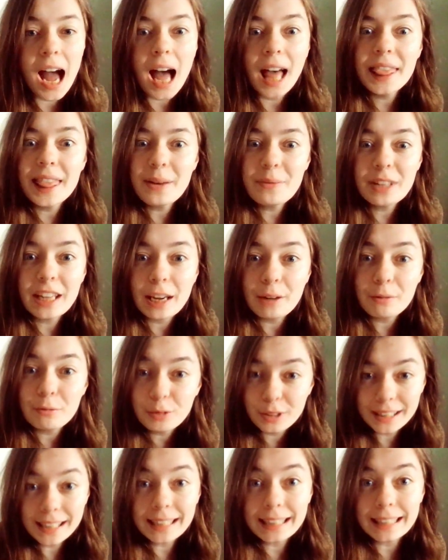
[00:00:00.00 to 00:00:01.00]
And then we get
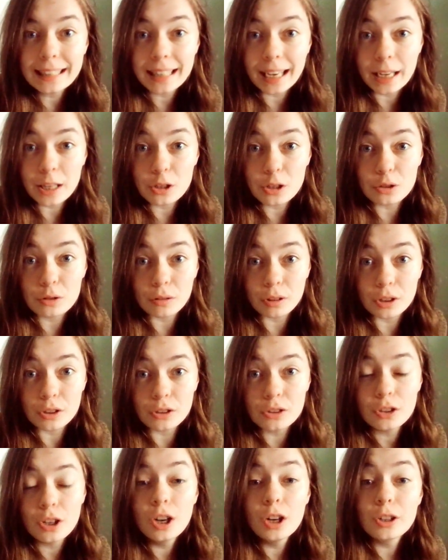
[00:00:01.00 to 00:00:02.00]
really
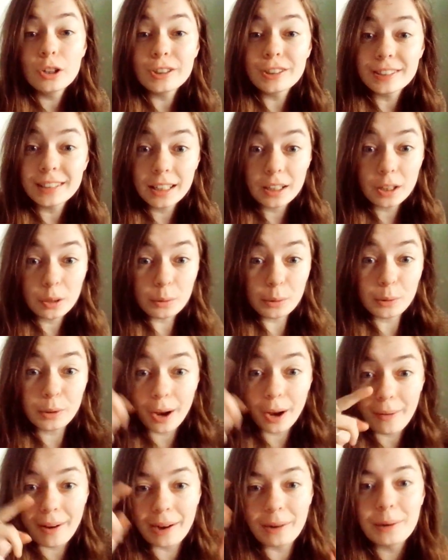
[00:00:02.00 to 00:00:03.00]
dangerous, because then I will
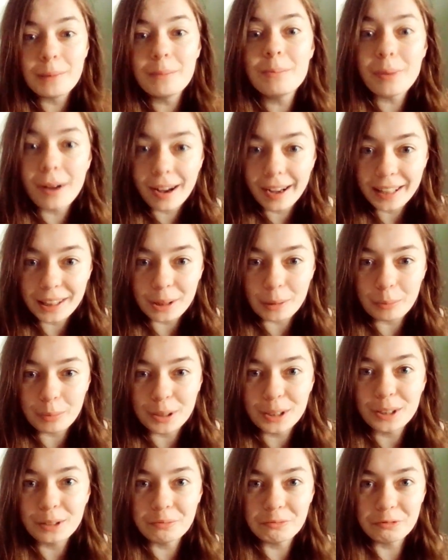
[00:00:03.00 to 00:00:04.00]
go out and buy the
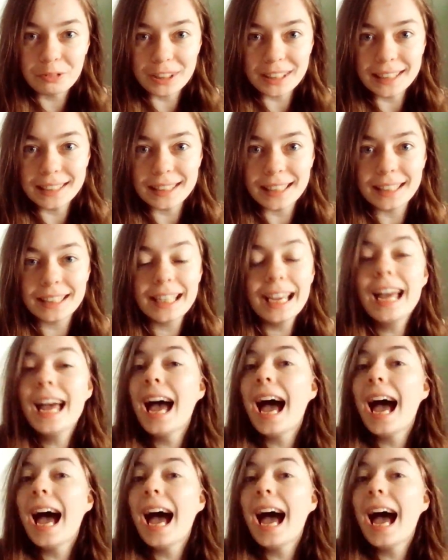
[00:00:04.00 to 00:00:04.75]
book and read it,